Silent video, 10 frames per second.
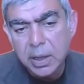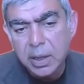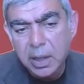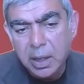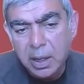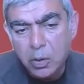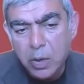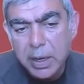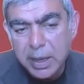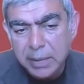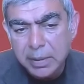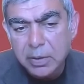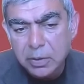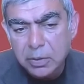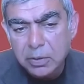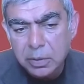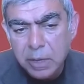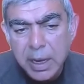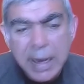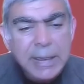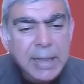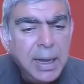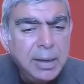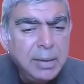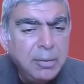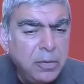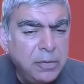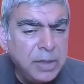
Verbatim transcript: uh, who are able to, and that removes